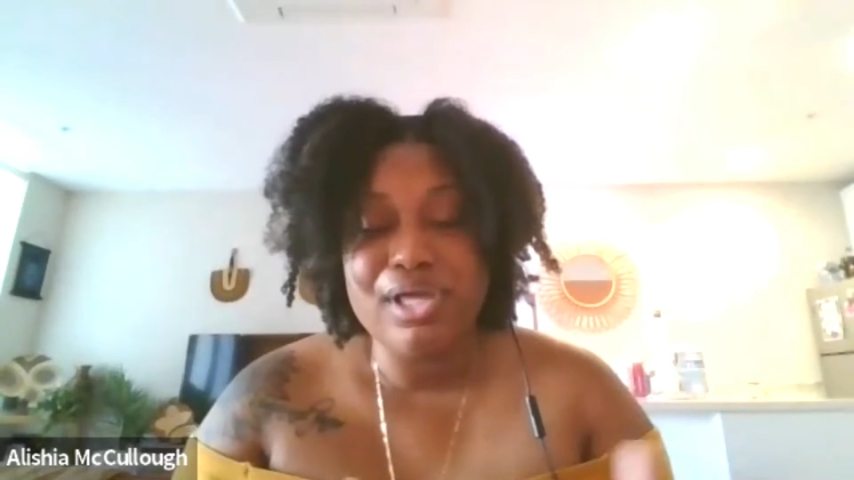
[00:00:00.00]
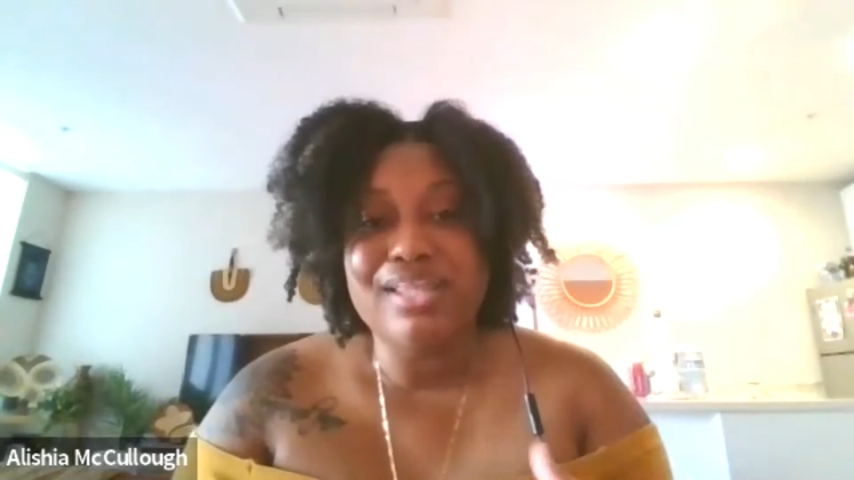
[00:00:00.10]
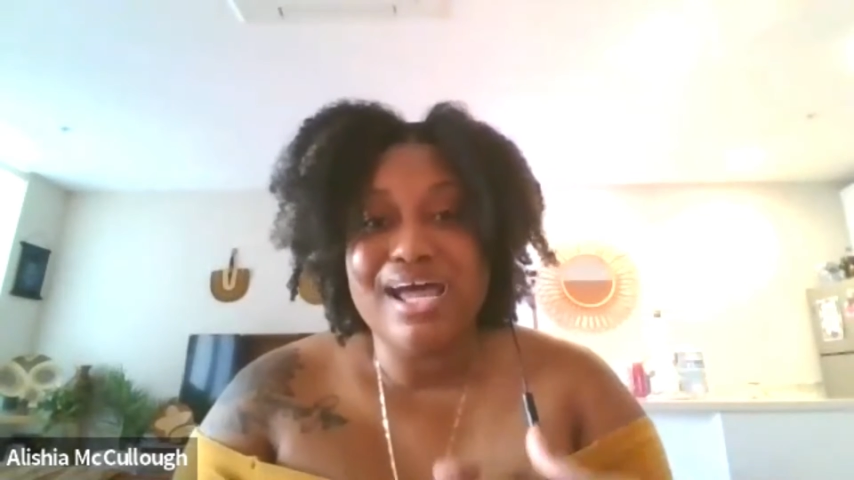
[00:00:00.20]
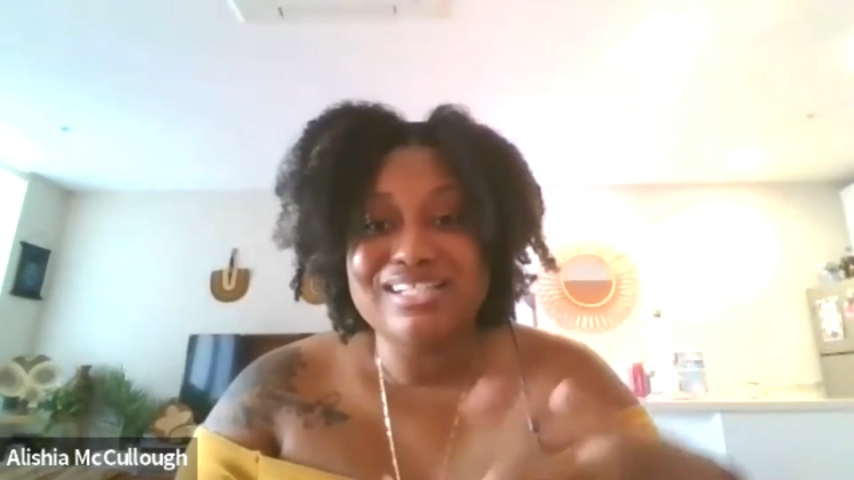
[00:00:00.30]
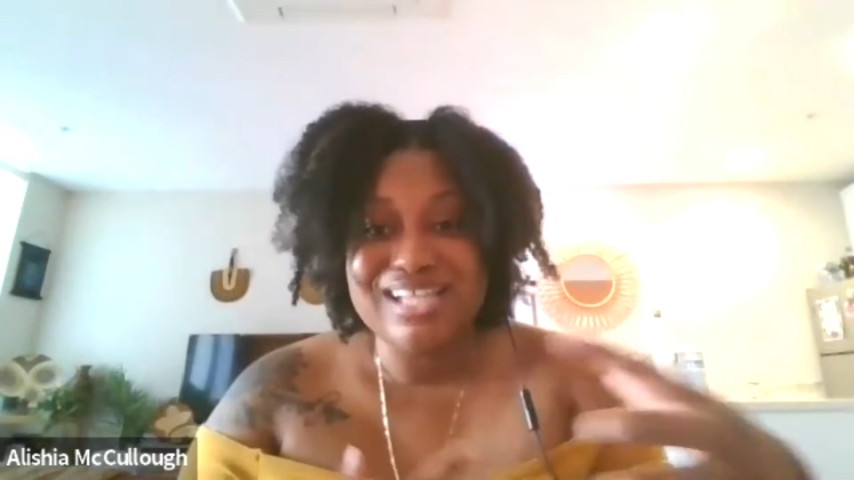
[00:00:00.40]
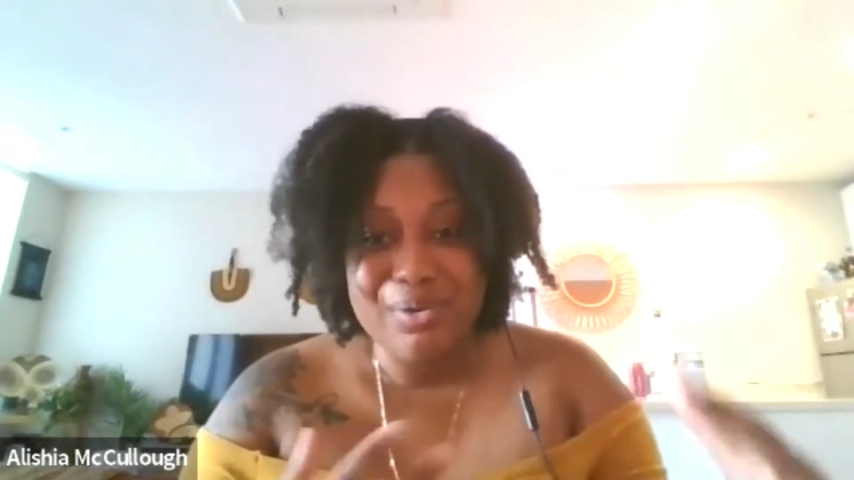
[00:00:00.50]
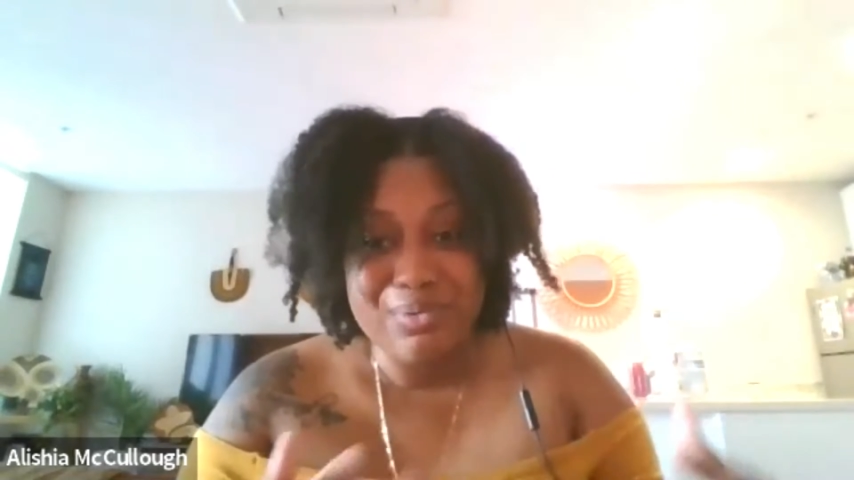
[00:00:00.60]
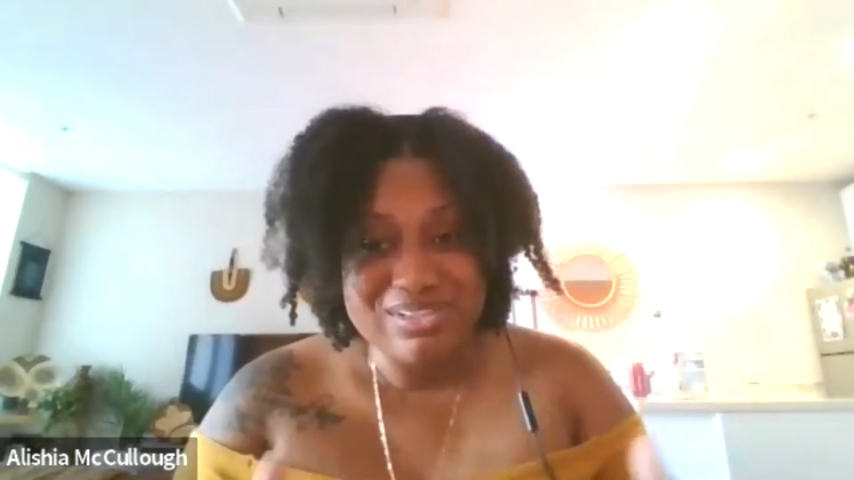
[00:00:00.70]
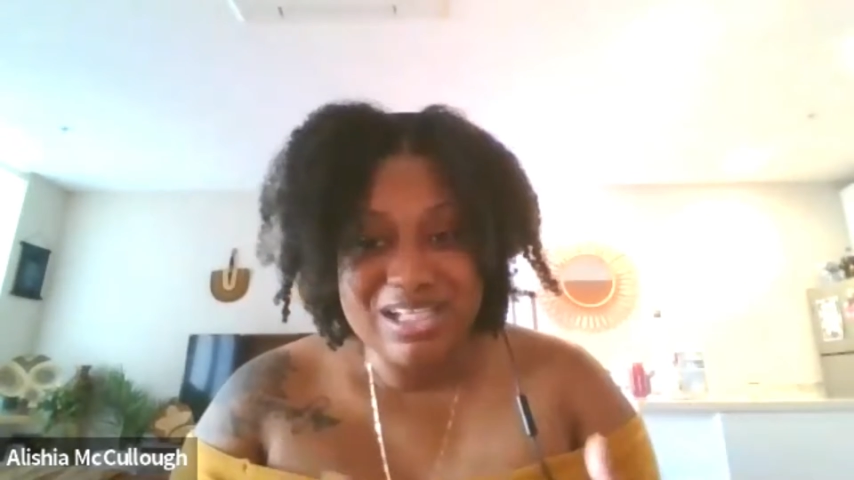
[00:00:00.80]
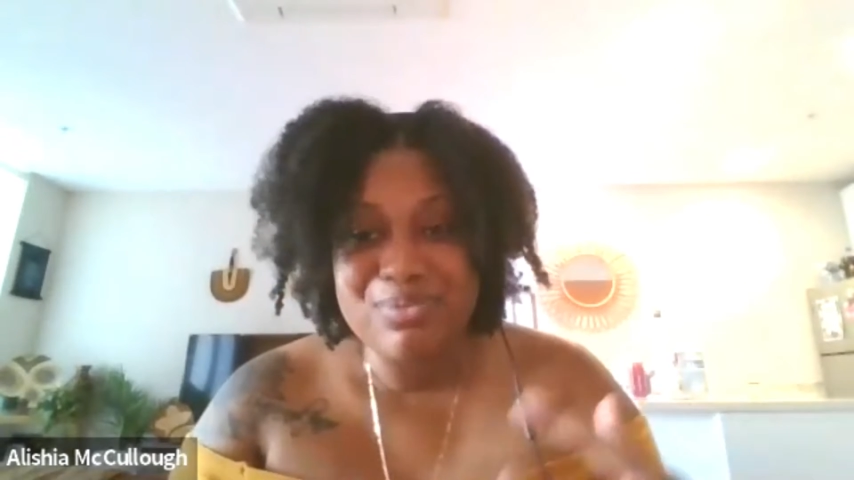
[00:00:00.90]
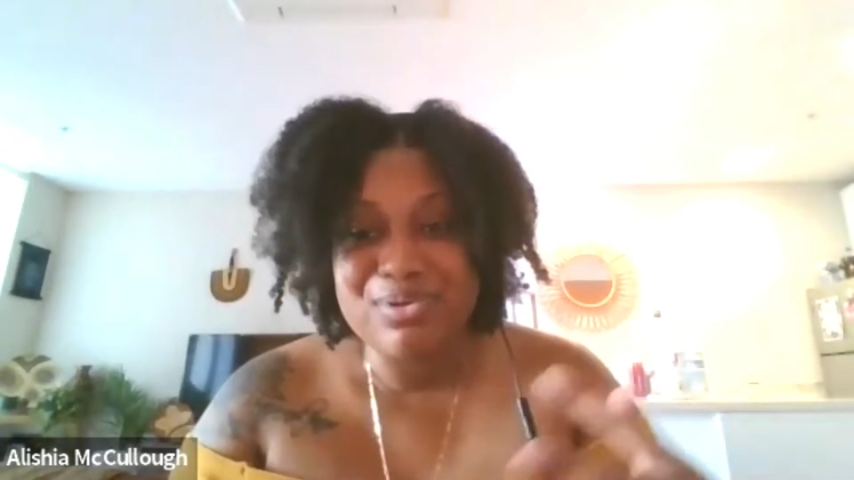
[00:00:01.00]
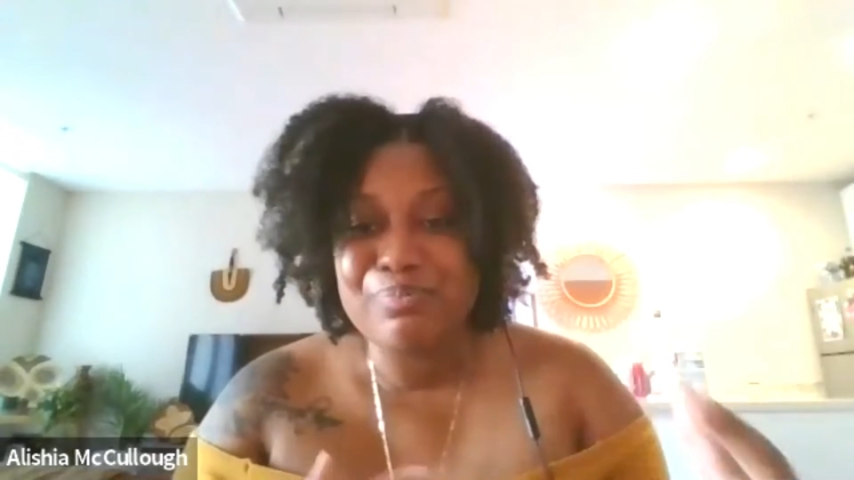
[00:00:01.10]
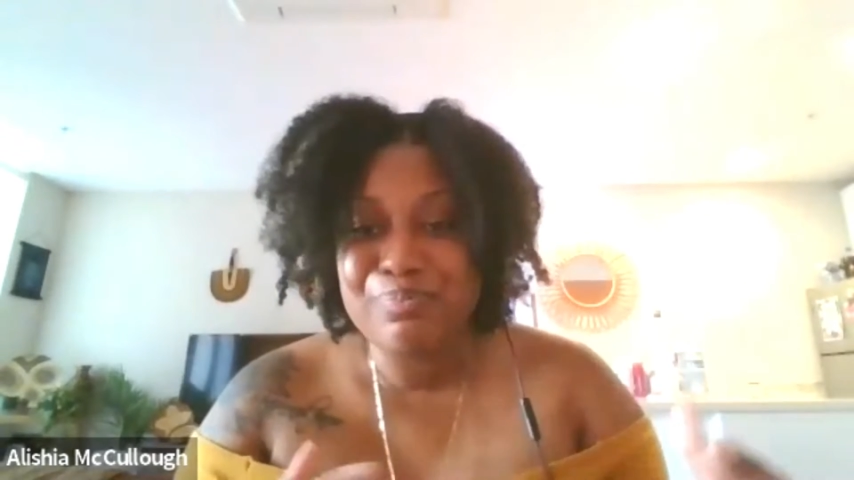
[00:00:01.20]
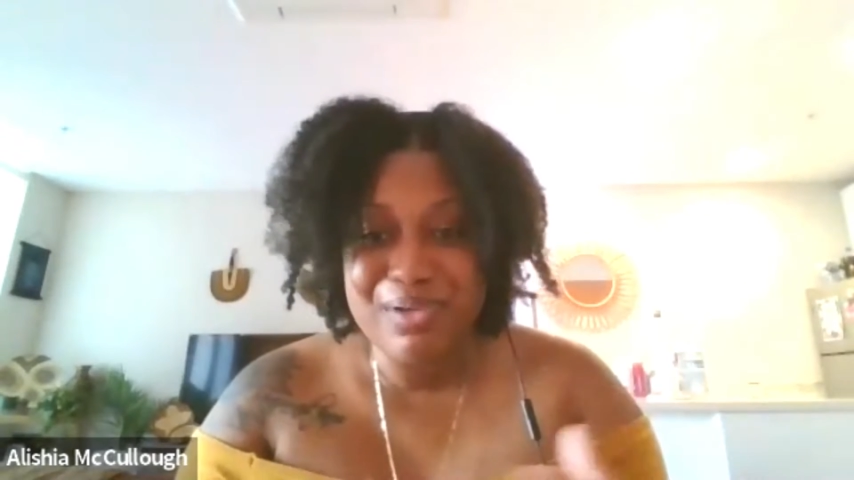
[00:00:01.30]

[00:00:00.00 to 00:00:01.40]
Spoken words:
And that's how I was able to